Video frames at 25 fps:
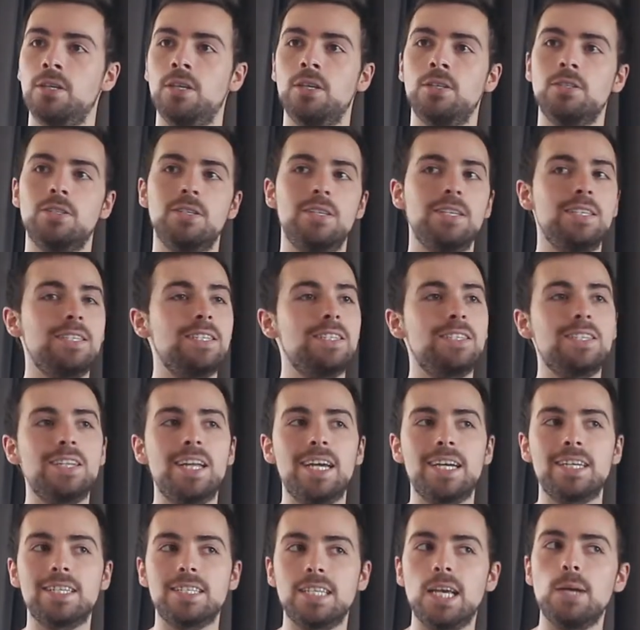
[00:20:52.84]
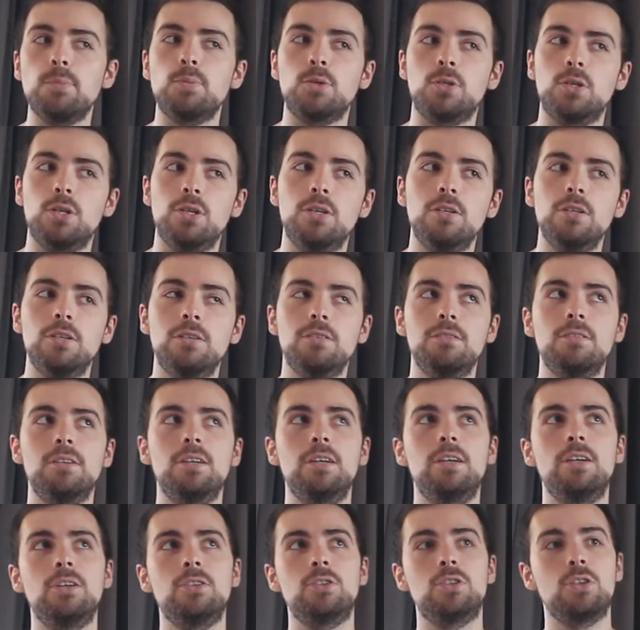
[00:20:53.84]
So this is an exception
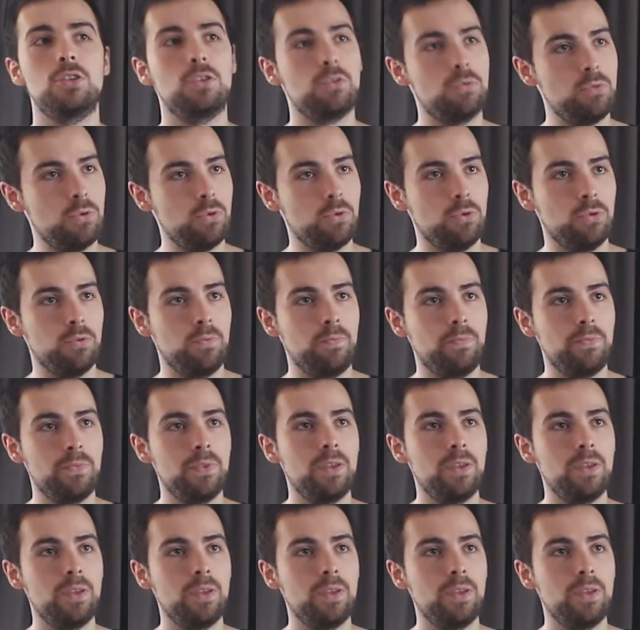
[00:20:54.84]
to the rule,